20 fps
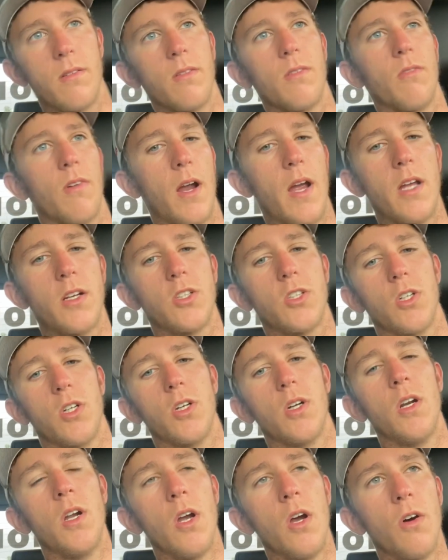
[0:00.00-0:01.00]

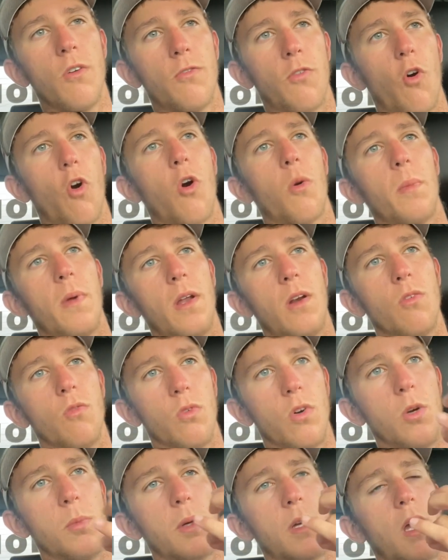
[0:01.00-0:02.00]
Rancher, Foreman,
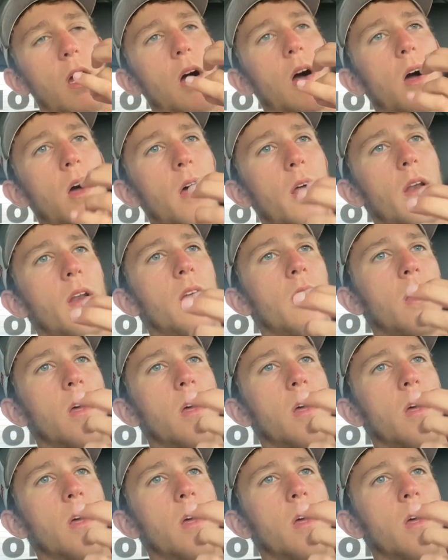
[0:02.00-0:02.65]
Rubicon.